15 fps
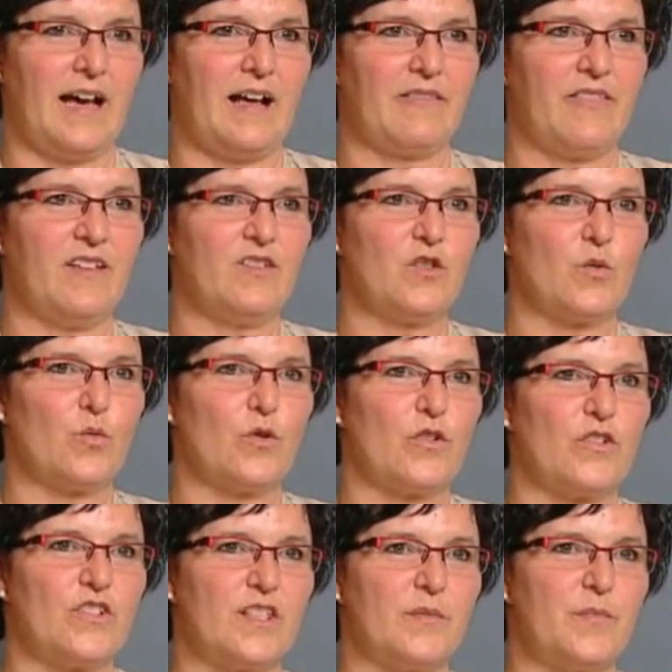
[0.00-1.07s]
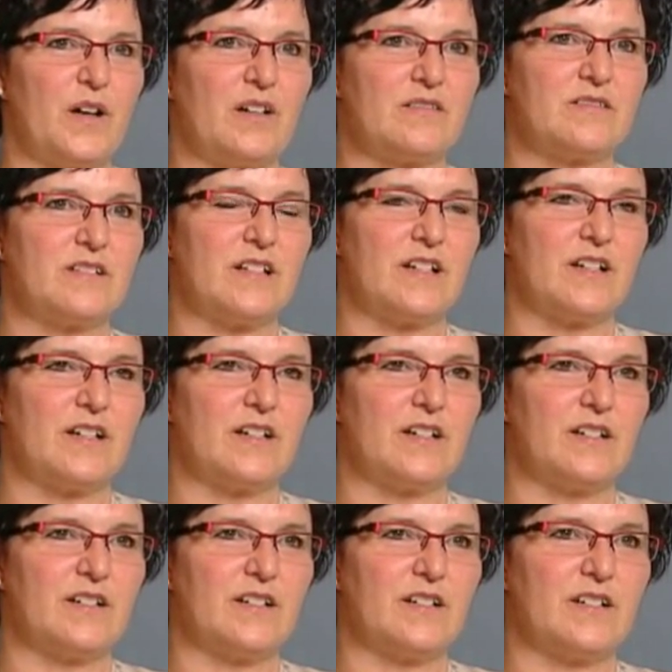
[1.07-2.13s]
I think the worst about
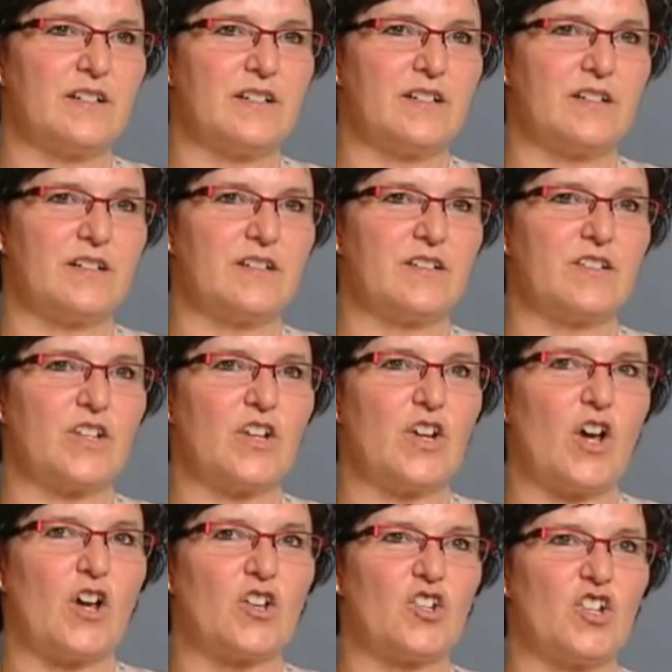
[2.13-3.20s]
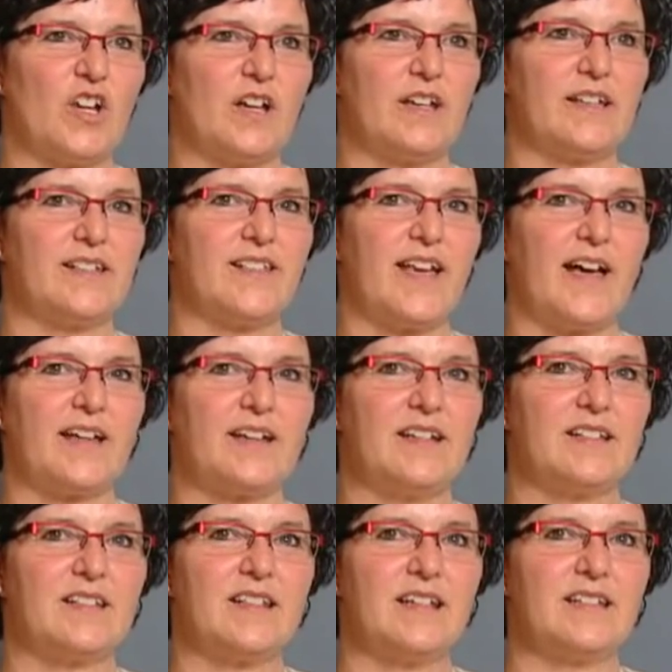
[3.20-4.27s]
the nausea is that
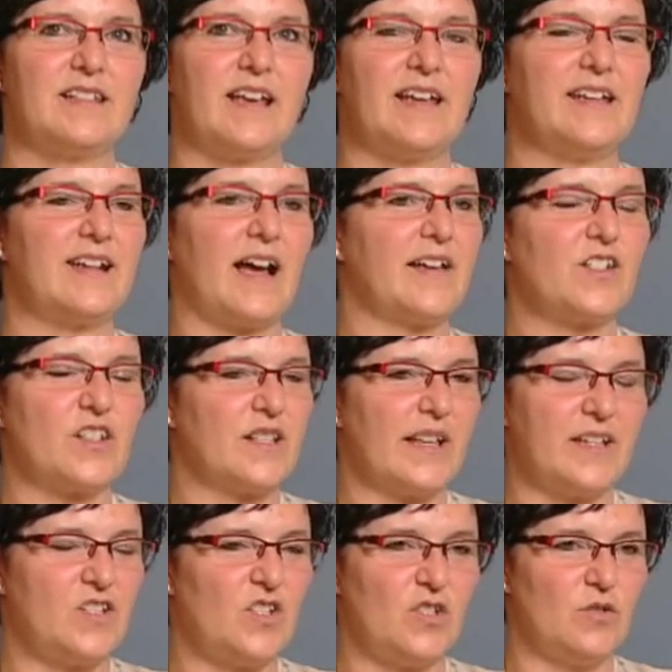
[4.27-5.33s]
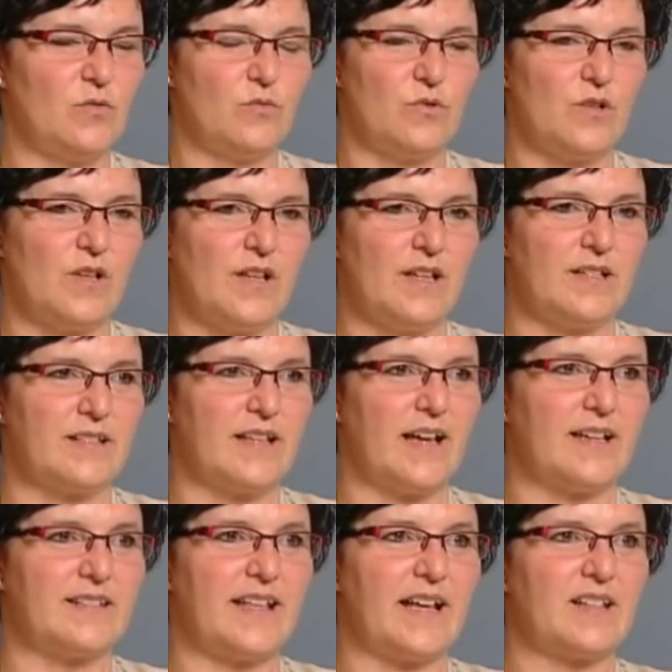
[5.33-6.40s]
it isolates you.
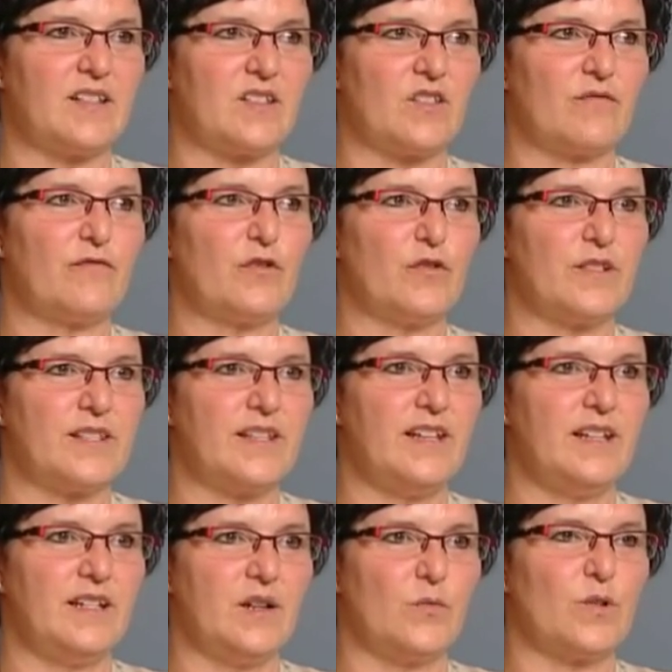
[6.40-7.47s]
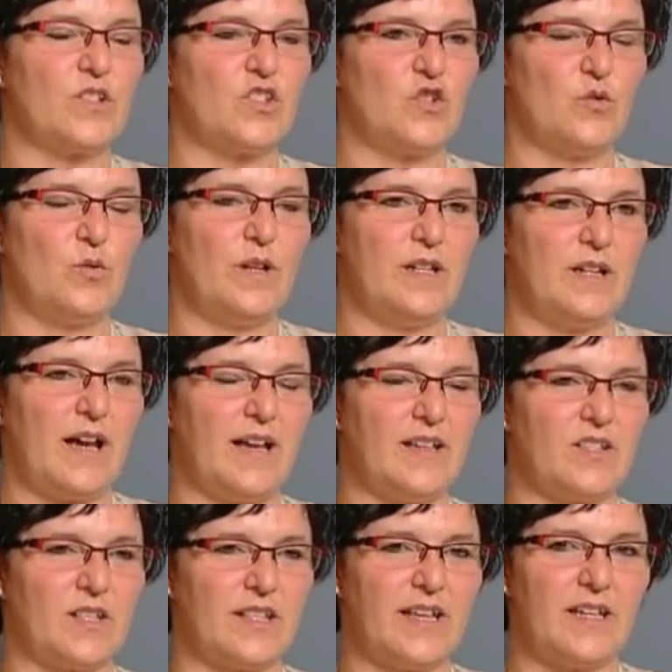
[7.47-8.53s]
That's the first thing I was doing,
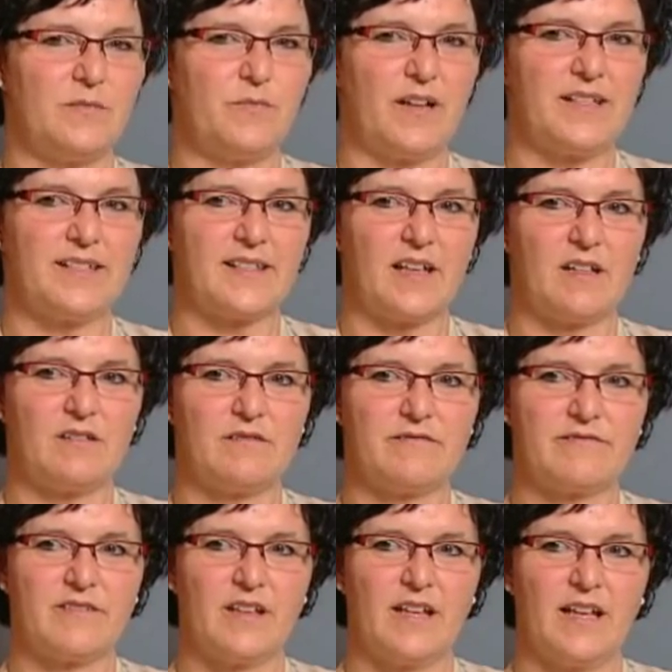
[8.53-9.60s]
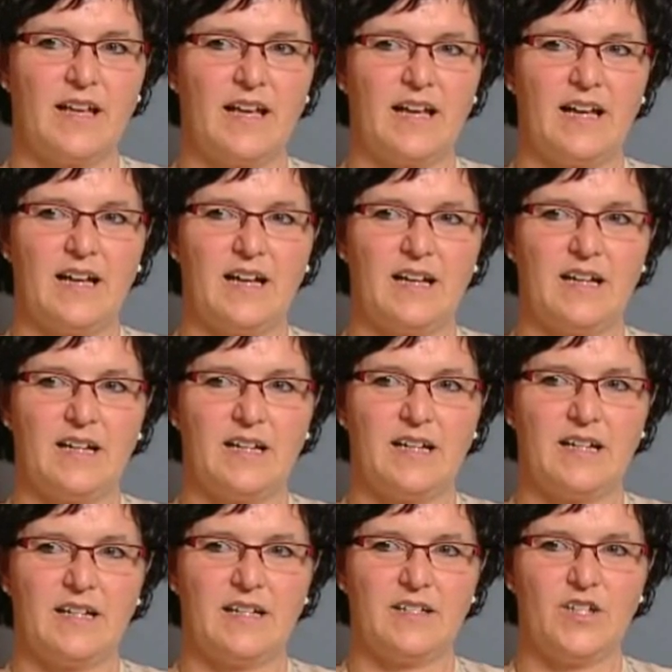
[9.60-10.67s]
isolate myself.
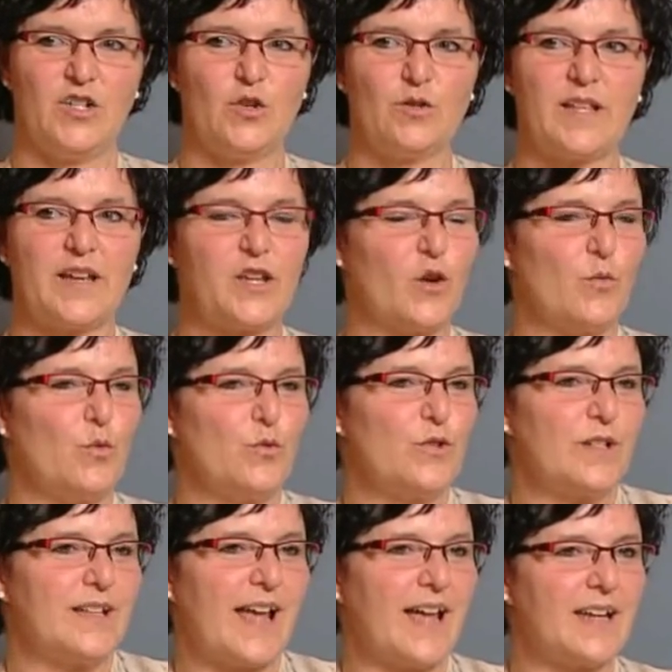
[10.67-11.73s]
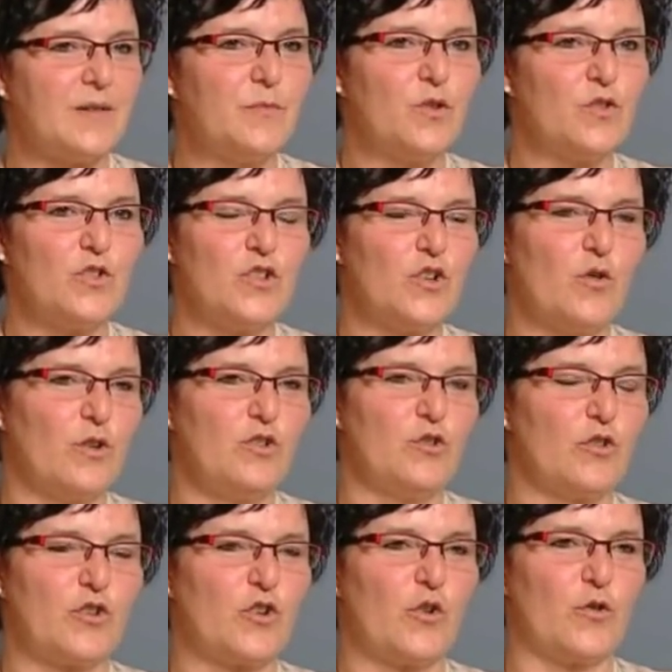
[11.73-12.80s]
Like a wounded animal, you go in
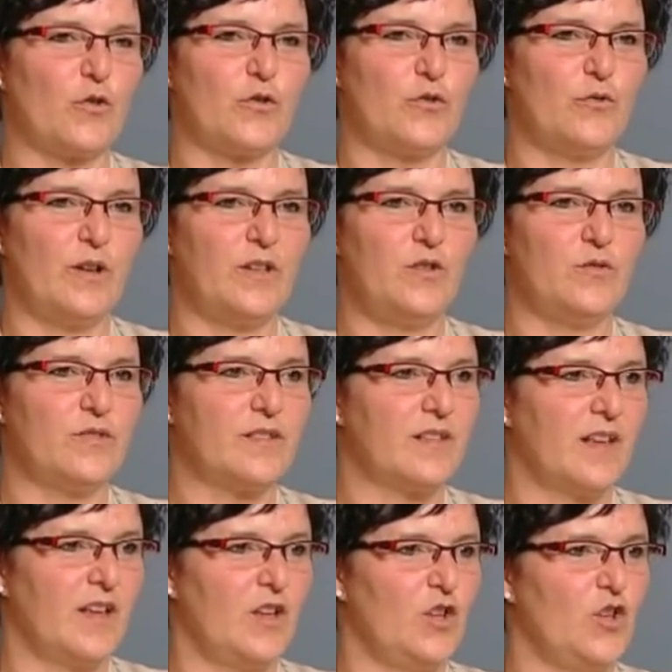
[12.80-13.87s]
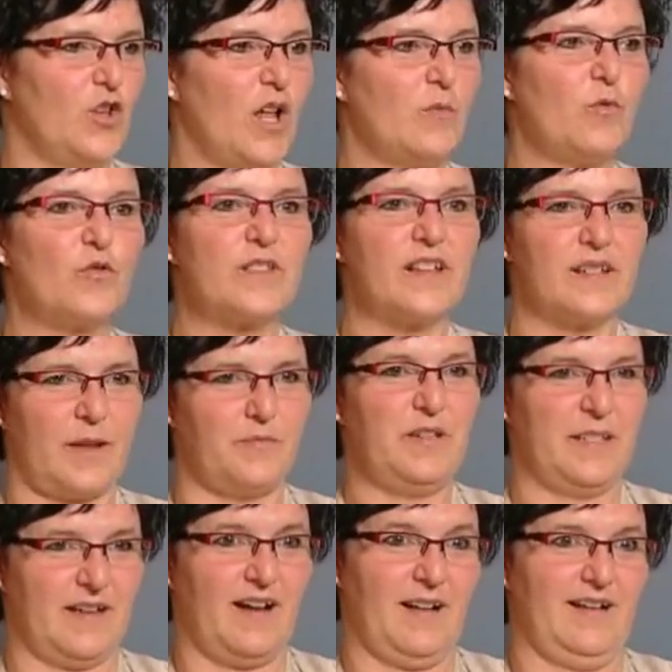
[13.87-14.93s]
your corner and you almost say, let me
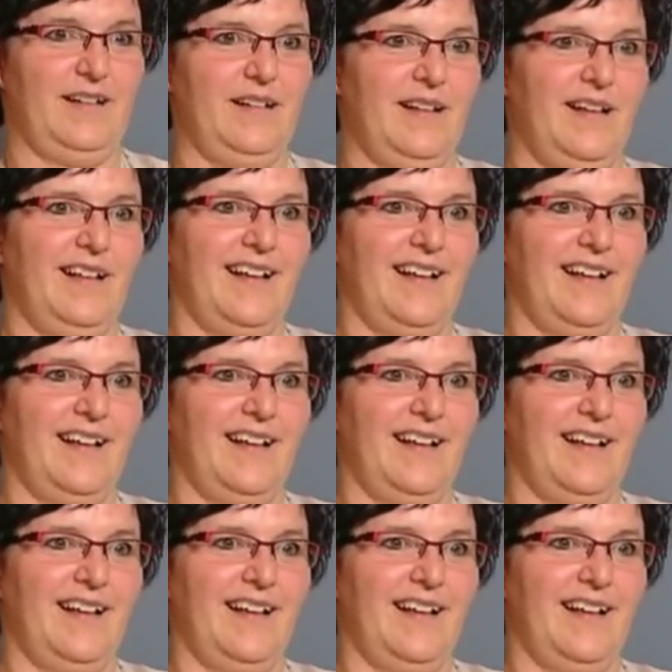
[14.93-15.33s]
die.